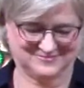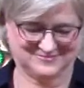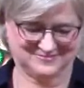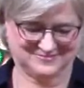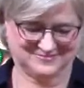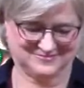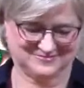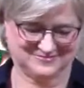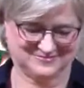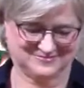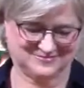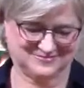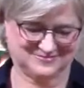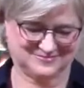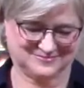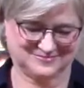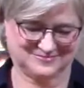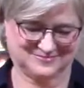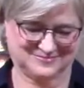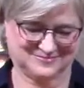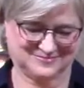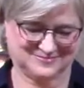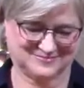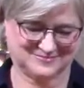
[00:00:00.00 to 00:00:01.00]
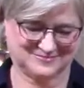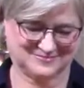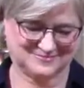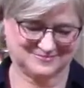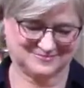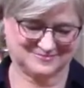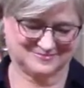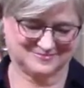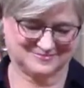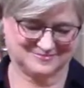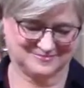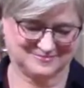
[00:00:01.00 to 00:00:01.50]

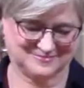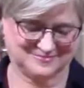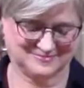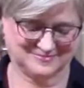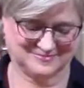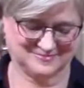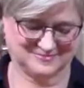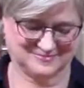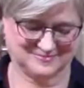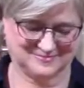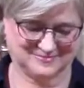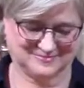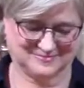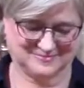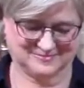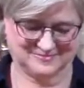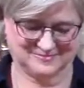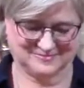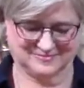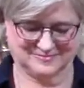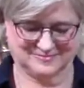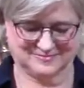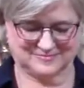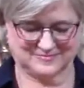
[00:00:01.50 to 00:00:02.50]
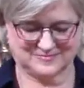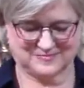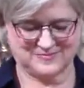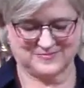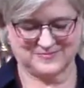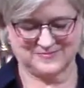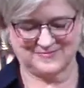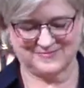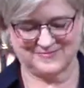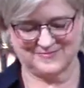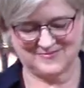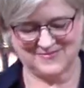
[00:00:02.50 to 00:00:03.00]

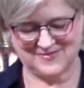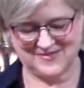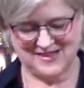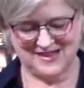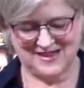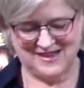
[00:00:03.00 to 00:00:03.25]
Nobody speaks.